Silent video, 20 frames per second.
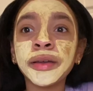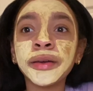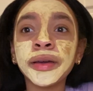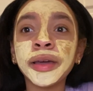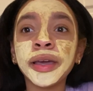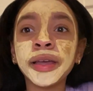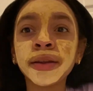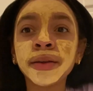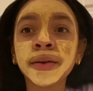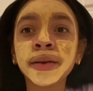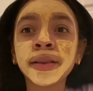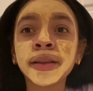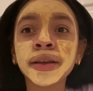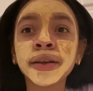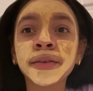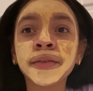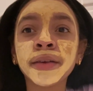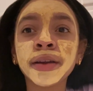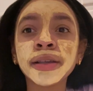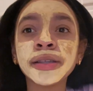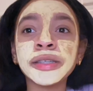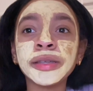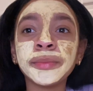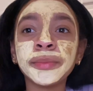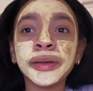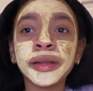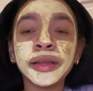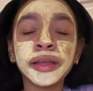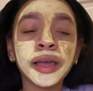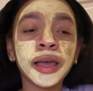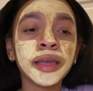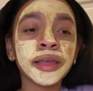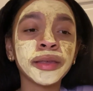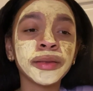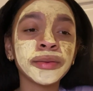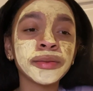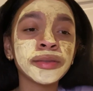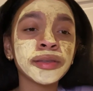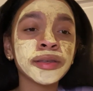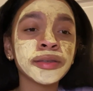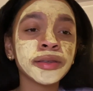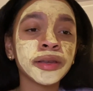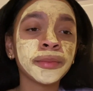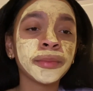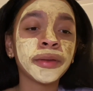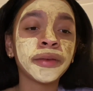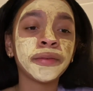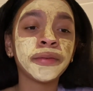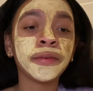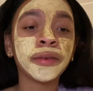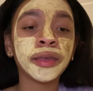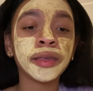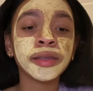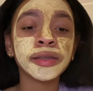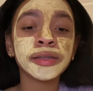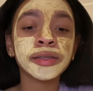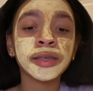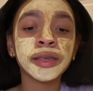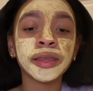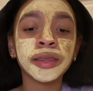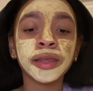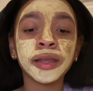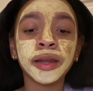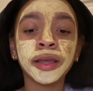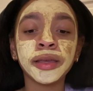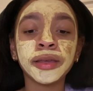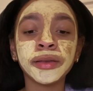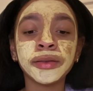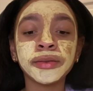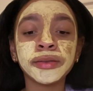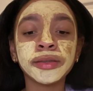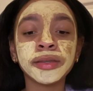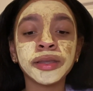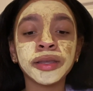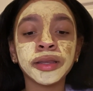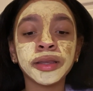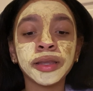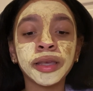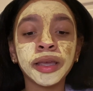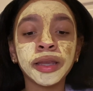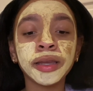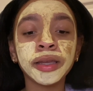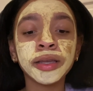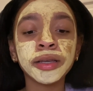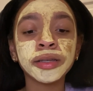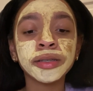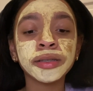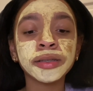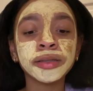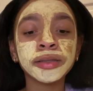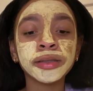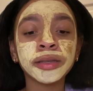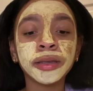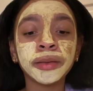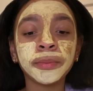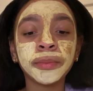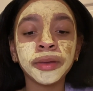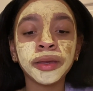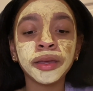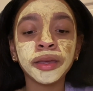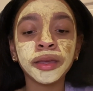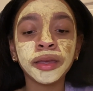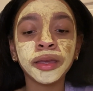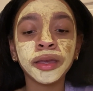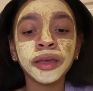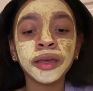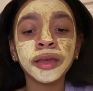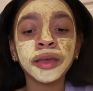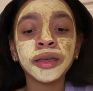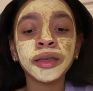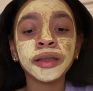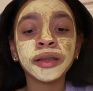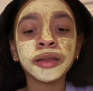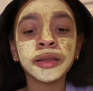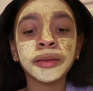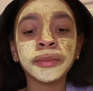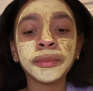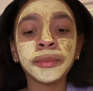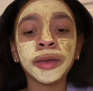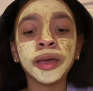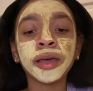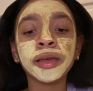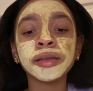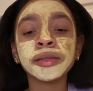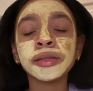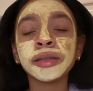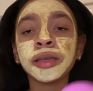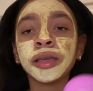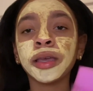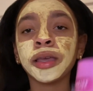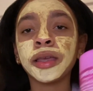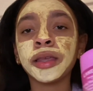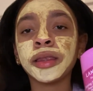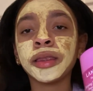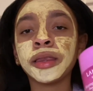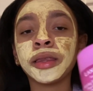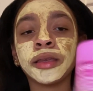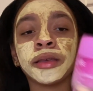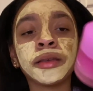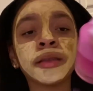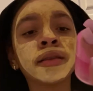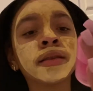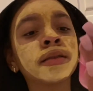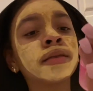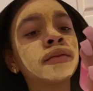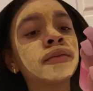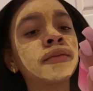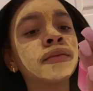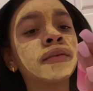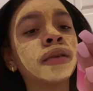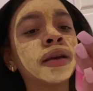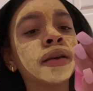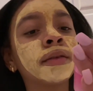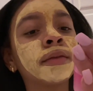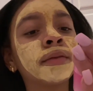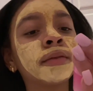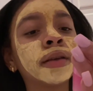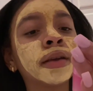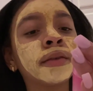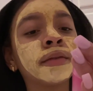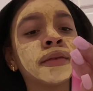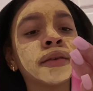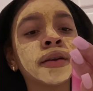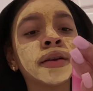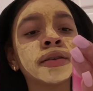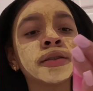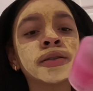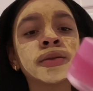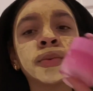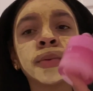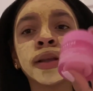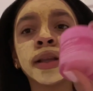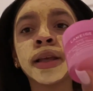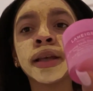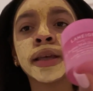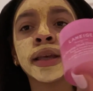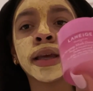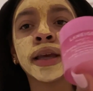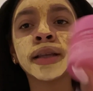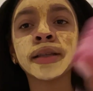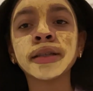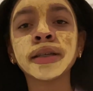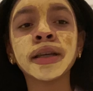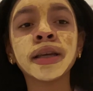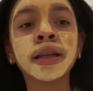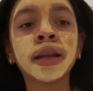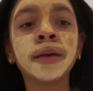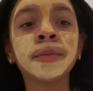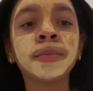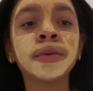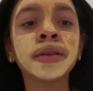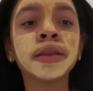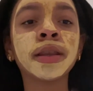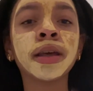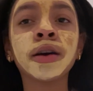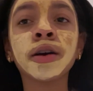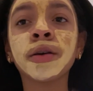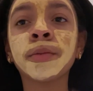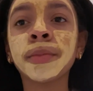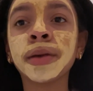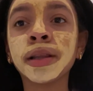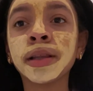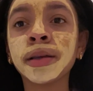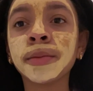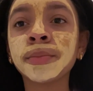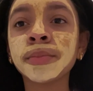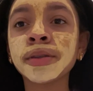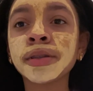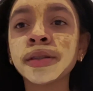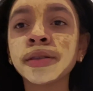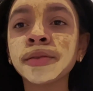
Okay, I know I look crazy, but I use this on my face. And then I use the Laneige Sleeping Lip Mask in the like flavor sweet like candy and I put that on my lips.